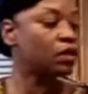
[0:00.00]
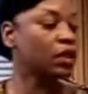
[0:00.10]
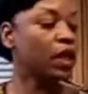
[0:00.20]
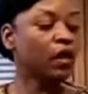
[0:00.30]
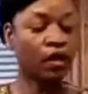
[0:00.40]

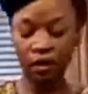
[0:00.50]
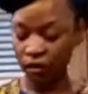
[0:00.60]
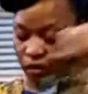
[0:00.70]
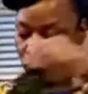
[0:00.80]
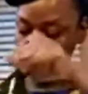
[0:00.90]
Just add a
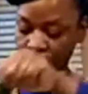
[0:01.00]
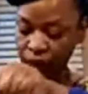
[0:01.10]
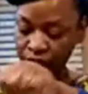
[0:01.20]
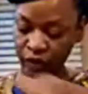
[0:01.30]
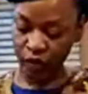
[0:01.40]
little
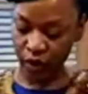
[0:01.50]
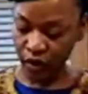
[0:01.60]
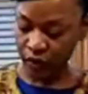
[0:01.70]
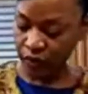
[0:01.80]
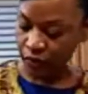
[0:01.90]
bit of
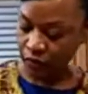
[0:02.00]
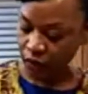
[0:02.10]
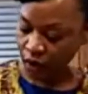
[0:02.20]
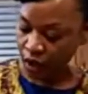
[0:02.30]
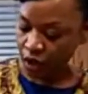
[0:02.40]
oil.
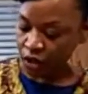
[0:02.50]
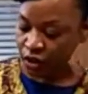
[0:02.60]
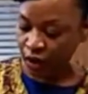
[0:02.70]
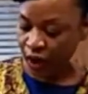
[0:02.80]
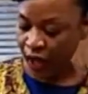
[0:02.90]

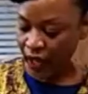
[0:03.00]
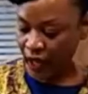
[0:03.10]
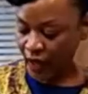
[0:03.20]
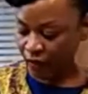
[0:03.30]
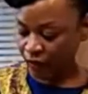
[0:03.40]
So I
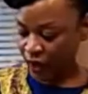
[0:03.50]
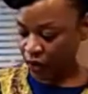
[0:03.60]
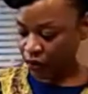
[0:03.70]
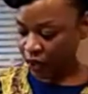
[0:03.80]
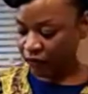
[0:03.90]
have
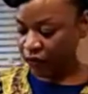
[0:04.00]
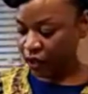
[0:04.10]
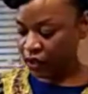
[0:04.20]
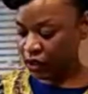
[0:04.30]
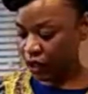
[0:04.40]
found, I've
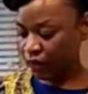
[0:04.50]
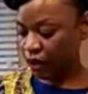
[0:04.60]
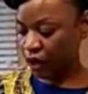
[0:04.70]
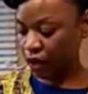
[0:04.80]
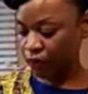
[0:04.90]
done
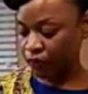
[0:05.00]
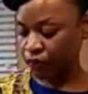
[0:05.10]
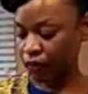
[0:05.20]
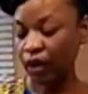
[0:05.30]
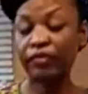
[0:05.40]
some
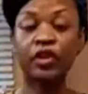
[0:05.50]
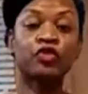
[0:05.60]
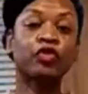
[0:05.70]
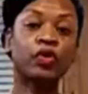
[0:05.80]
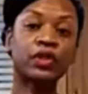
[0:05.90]
of
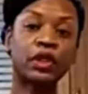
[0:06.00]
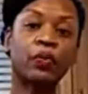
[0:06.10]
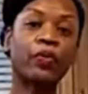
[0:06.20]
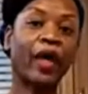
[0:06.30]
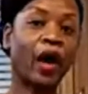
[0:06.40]
these
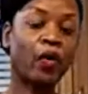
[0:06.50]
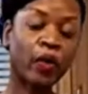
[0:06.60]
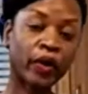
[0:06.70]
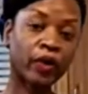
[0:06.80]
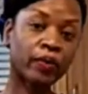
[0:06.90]
roasted without
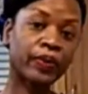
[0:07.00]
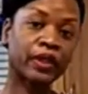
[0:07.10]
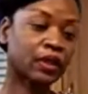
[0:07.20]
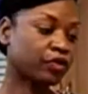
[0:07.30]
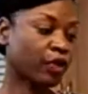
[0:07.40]
oil
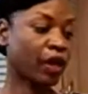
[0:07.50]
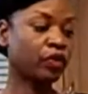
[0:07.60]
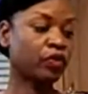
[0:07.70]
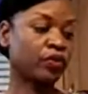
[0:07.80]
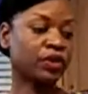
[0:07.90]
because I
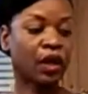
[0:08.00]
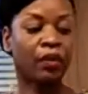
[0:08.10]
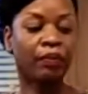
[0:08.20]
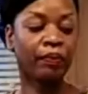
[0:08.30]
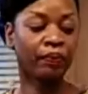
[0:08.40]
try to do
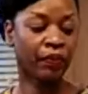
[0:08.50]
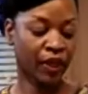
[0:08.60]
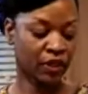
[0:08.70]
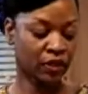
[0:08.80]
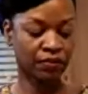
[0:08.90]
some,
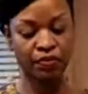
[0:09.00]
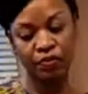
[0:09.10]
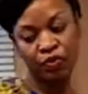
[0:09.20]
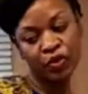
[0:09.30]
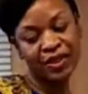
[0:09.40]
it
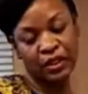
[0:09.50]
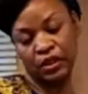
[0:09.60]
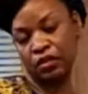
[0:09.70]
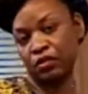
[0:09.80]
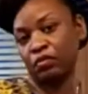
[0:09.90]

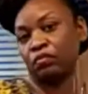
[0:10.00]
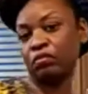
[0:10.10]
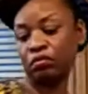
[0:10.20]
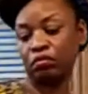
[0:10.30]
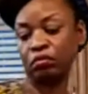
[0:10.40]
uses
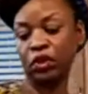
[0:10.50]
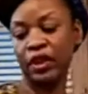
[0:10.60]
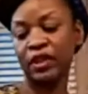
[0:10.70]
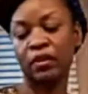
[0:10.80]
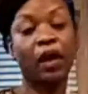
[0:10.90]

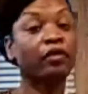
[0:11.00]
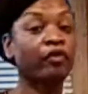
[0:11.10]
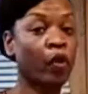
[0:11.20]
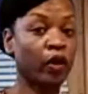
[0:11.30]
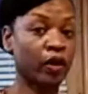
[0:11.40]
the least
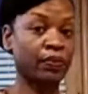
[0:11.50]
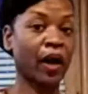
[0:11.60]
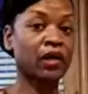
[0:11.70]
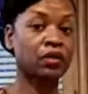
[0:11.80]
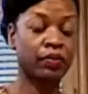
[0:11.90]
amount of oil as
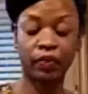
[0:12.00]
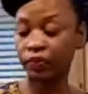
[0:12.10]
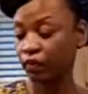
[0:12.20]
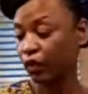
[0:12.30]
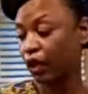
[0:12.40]
possible.